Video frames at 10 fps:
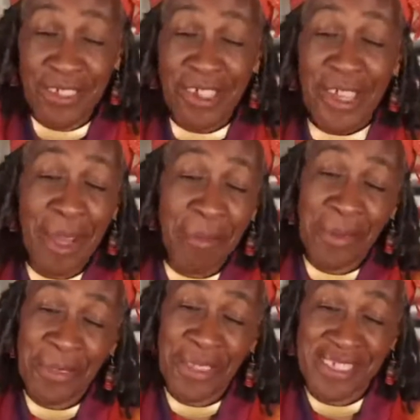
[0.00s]
a number
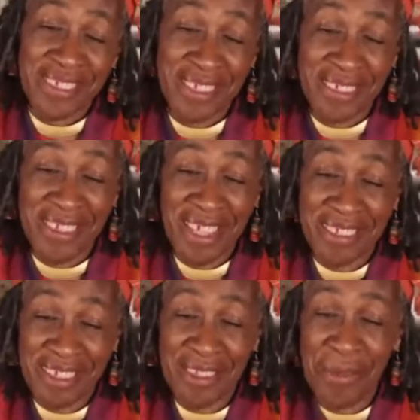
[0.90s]
that's in
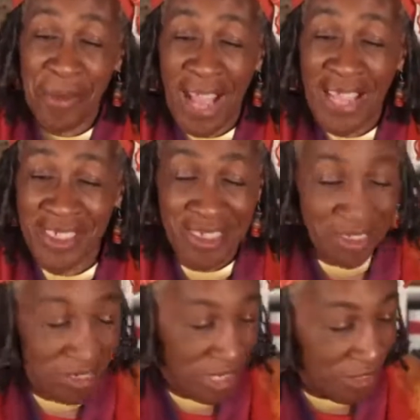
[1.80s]
the
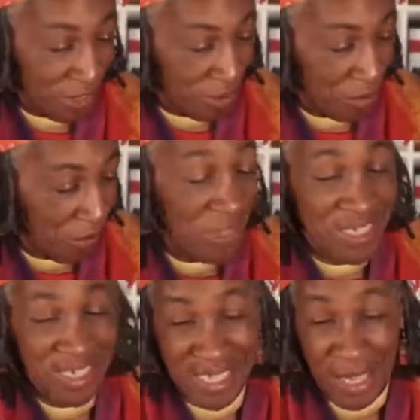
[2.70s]
Rochester in the
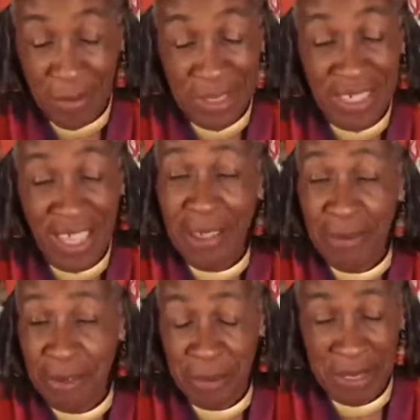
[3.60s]
community that would
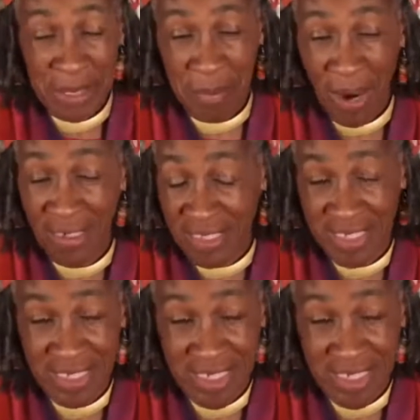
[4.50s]
love to be a part of this.